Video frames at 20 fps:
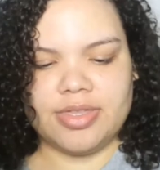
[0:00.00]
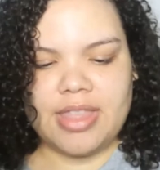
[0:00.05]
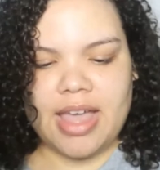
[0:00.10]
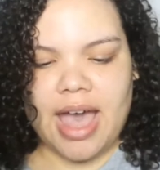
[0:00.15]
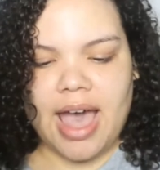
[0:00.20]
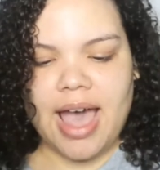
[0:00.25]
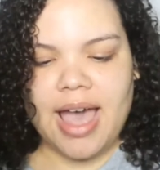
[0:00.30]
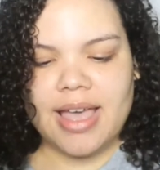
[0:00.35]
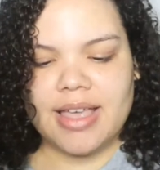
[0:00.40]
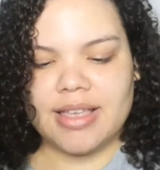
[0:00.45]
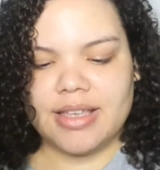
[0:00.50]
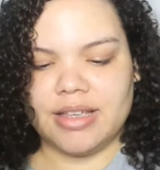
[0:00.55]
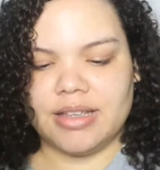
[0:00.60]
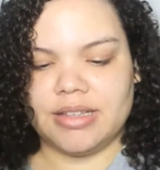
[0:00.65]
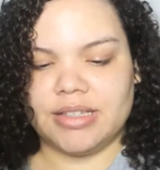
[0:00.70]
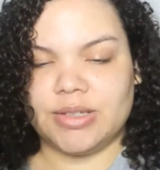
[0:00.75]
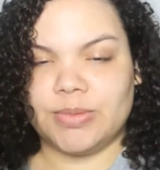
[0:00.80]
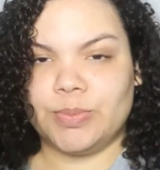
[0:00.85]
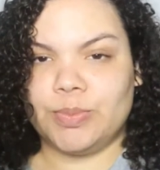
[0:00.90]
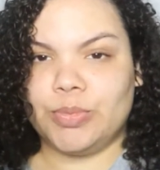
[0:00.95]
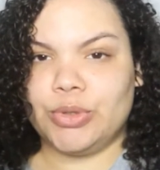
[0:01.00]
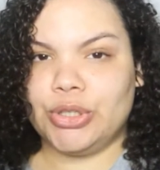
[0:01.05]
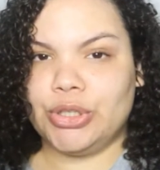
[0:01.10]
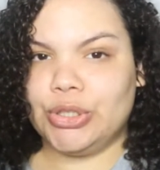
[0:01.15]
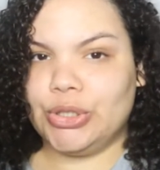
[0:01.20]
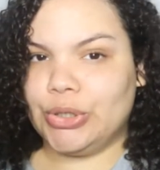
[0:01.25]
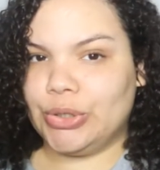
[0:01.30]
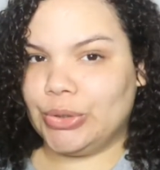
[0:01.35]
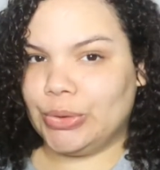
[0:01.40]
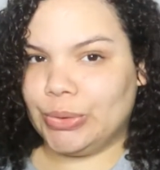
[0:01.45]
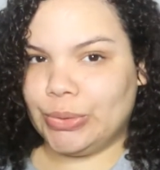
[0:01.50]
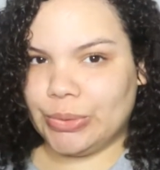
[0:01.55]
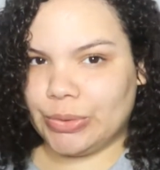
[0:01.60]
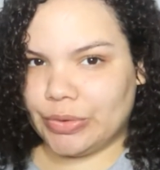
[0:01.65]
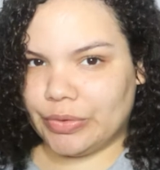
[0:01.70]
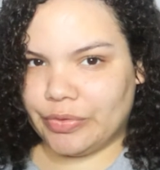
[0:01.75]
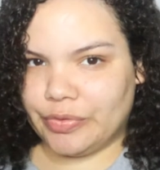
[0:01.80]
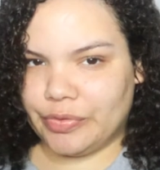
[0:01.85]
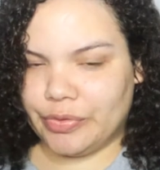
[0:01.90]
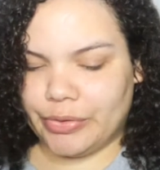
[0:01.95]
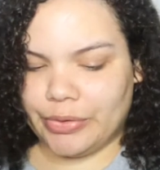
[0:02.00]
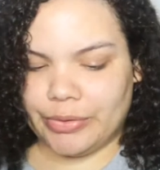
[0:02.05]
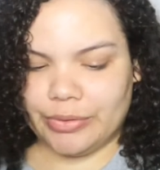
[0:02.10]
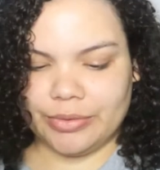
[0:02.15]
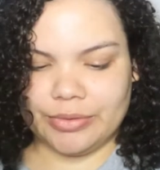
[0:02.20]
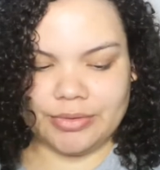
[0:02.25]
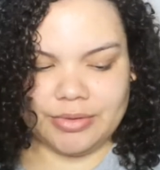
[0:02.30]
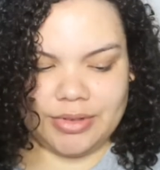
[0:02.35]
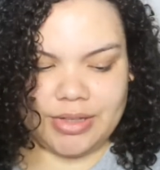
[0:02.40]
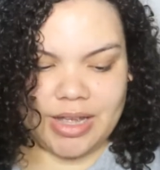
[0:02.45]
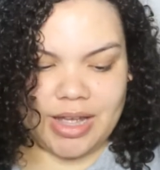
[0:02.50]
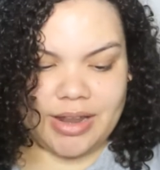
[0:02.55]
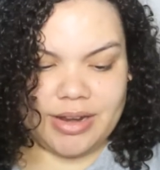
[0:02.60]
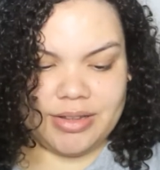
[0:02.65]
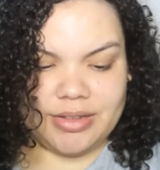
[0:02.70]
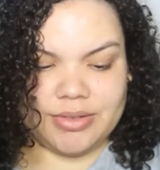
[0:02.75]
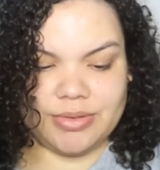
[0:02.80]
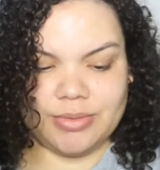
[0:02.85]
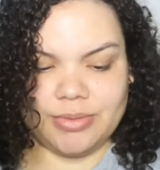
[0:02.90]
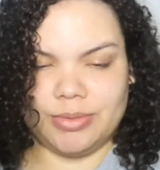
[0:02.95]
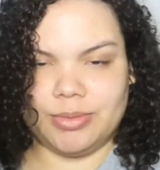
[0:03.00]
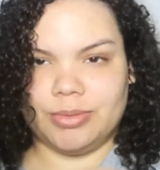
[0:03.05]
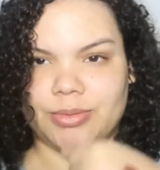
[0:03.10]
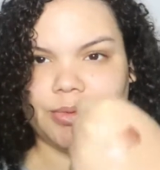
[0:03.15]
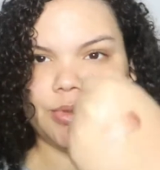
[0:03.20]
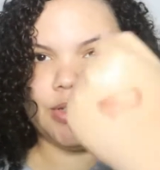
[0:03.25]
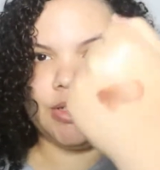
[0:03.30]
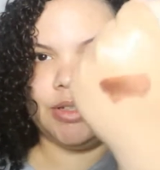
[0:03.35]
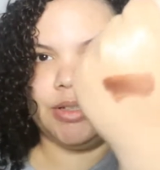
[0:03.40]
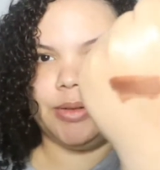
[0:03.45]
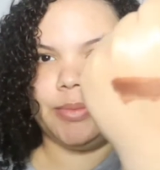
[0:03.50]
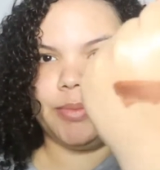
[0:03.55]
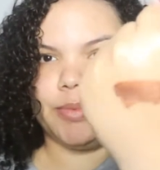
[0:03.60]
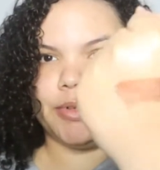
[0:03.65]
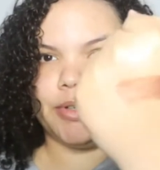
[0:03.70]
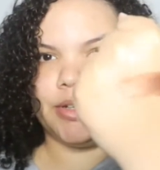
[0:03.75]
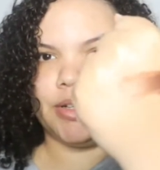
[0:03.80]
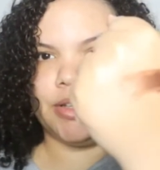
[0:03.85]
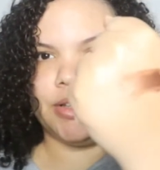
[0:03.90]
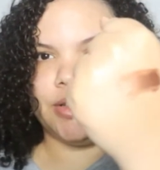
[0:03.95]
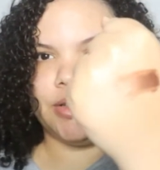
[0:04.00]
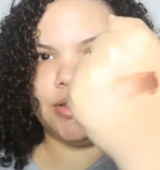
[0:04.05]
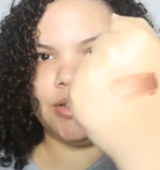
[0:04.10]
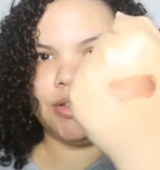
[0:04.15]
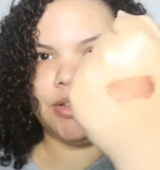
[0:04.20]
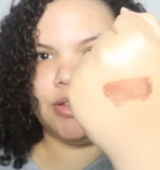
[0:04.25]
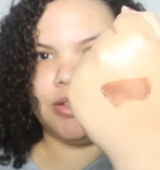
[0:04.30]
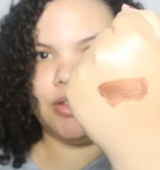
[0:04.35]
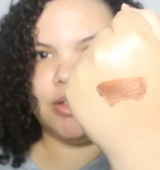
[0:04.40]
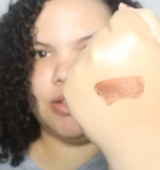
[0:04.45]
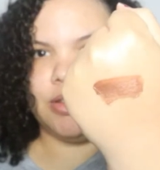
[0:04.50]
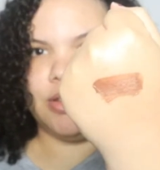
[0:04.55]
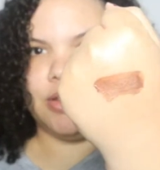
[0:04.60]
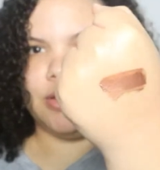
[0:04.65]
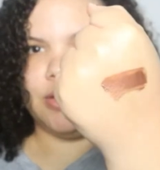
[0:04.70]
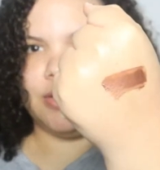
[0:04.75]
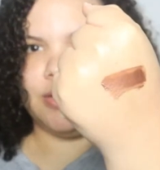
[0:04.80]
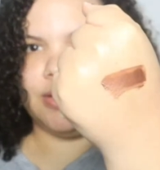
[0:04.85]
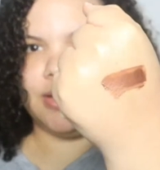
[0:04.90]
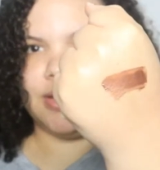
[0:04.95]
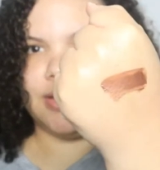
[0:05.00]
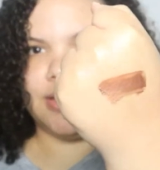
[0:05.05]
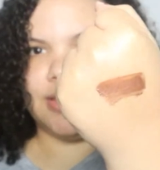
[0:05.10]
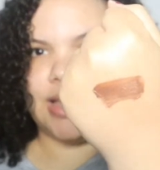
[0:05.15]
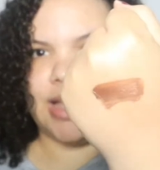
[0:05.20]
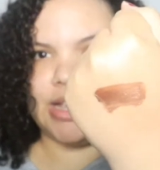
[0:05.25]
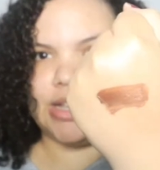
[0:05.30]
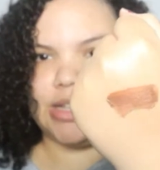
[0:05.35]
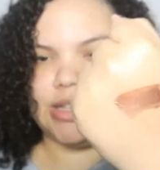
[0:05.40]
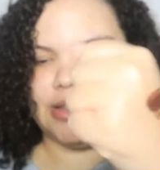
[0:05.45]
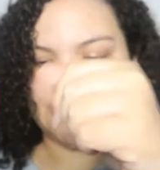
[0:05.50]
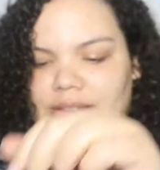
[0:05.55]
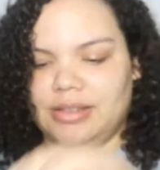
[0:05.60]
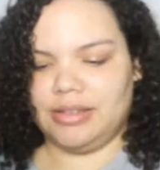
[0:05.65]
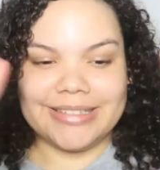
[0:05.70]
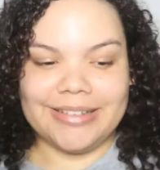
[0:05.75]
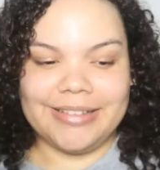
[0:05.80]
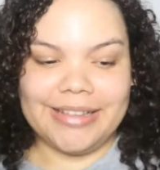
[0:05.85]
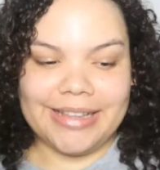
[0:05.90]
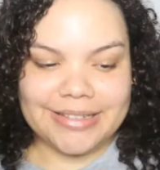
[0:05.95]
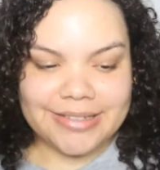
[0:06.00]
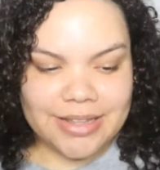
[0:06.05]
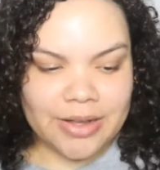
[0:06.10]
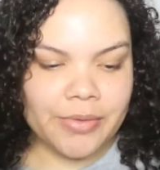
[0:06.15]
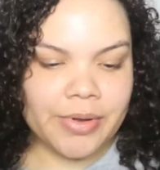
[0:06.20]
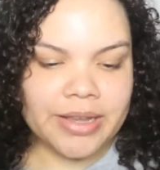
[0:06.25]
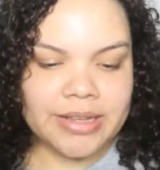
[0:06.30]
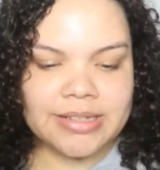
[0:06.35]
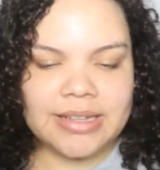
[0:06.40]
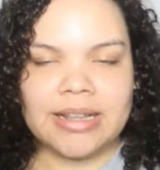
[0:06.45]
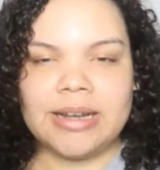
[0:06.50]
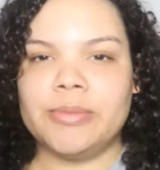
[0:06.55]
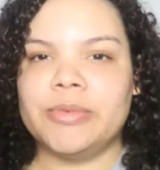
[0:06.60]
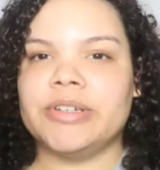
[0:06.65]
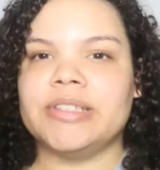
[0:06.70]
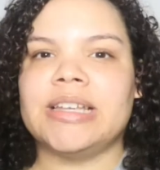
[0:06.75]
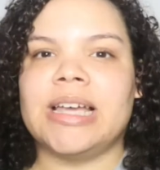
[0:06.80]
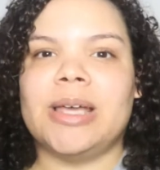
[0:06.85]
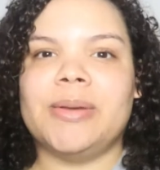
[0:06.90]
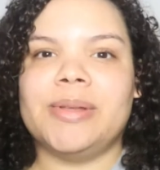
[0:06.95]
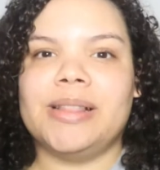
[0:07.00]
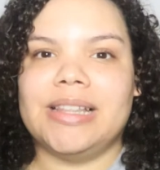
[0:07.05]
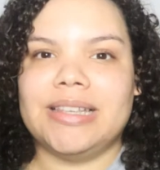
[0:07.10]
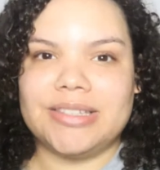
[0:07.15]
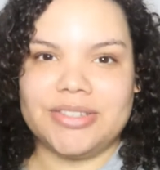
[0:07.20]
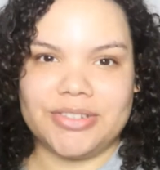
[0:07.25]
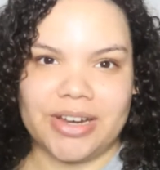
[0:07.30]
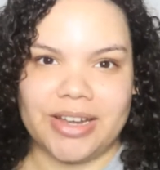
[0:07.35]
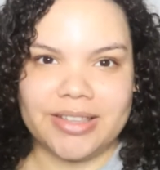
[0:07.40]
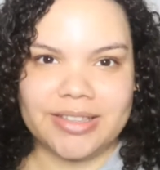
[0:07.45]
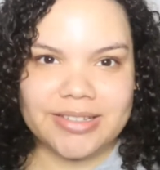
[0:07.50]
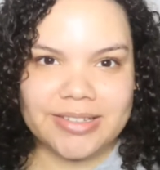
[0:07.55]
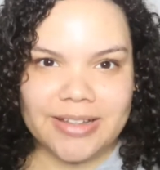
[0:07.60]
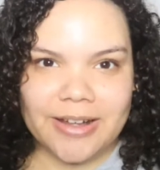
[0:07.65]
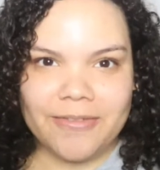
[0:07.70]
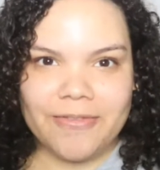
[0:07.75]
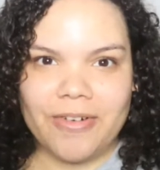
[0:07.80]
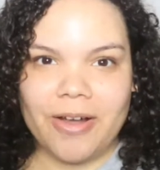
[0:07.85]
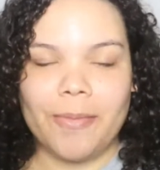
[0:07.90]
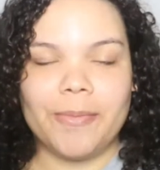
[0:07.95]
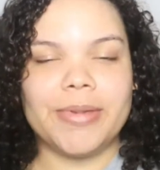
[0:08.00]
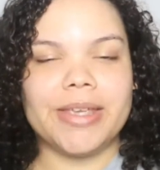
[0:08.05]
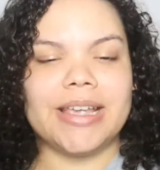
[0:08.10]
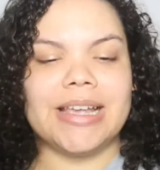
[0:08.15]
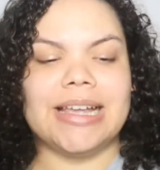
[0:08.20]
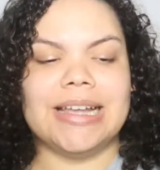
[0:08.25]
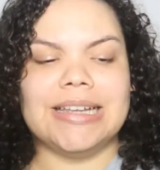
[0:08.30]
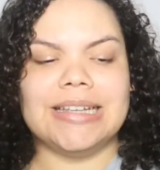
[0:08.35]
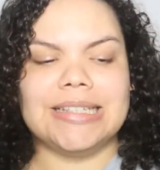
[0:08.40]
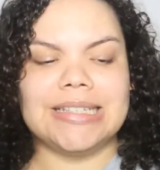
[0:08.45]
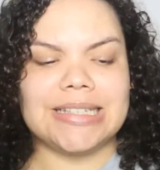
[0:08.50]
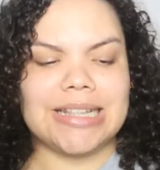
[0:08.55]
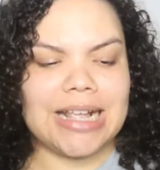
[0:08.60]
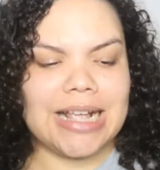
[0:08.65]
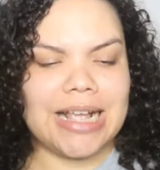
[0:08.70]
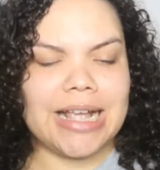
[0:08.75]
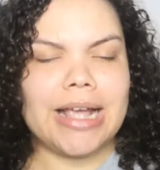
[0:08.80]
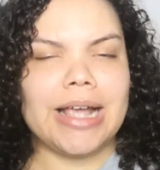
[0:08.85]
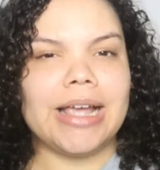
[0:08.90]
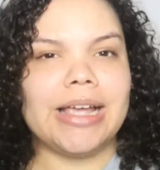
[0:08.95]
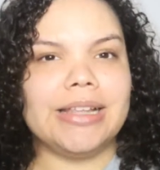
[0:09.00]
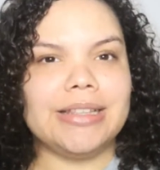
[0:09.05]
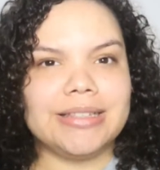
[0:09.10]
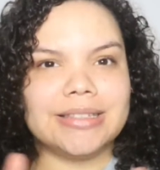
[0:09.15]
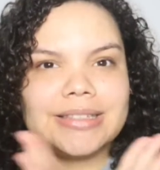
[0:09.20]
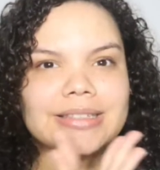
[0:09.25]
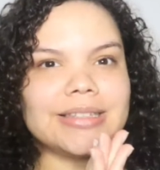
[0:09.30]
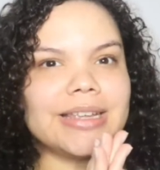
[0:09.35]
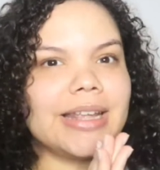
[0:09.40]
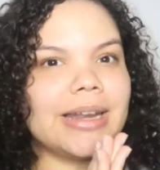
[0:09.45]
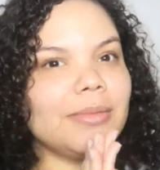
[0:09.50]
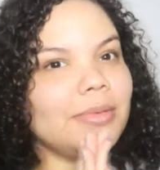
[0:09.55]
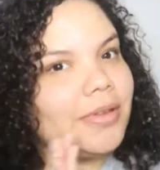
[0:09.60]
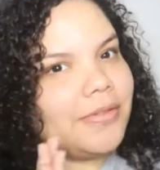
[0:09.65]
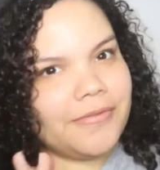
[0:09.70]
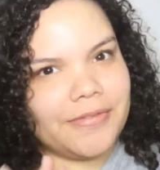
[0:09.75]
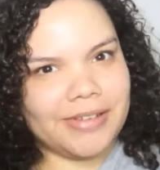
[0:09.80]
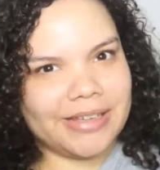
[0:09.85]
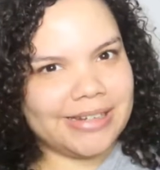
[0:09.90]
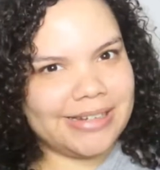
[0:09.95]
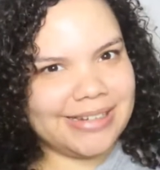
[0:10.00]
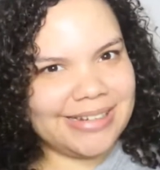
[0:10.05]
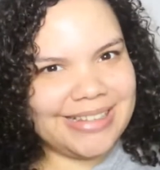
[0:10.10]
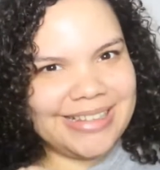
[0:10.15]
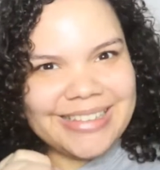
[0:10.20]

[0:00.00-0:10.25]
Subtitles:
That is beautiful. That is really pretty. Look at that. Okay, so let's not waste any more time and let's try this stuff on because it's gonna be fun.